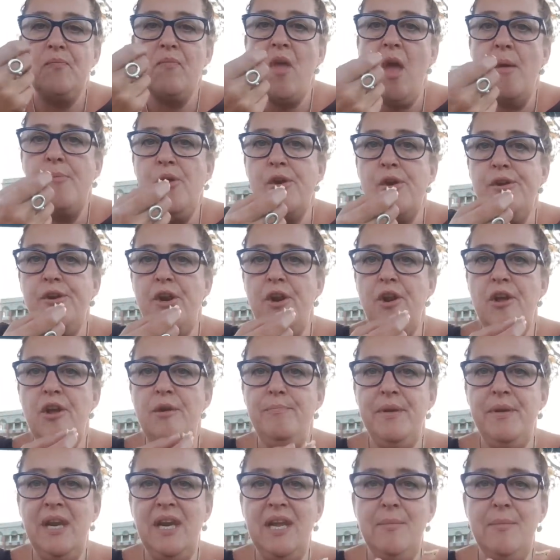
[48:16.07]
you know,
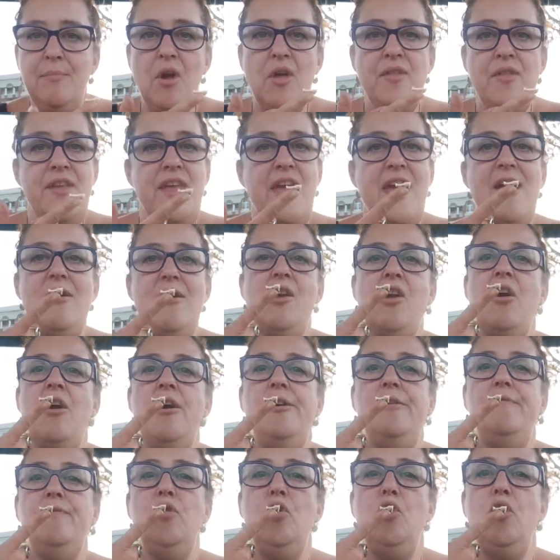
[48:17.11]
billing by the hour
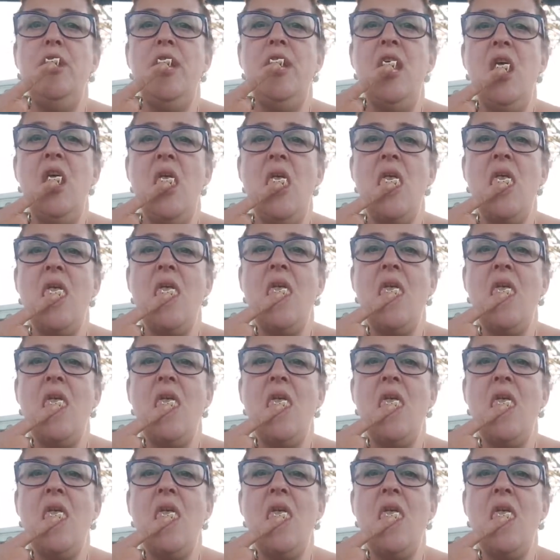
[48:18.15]
kind of lawyer.